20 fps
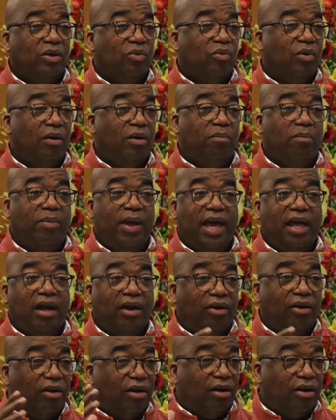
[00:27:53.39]
what
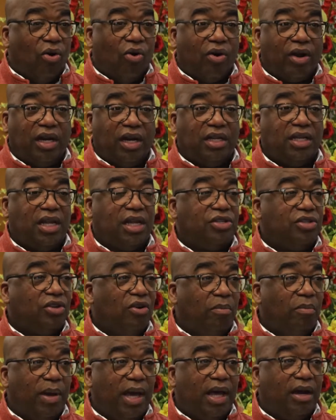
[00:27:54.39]
banner,
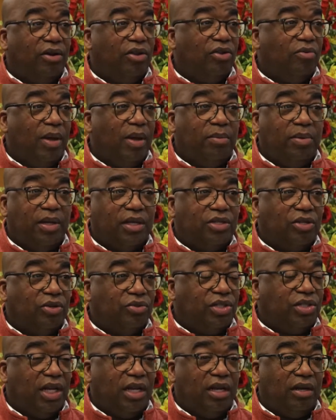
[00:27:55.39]
organizational banner you may be
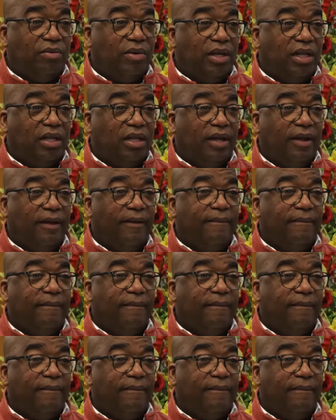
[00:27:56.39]
associated with.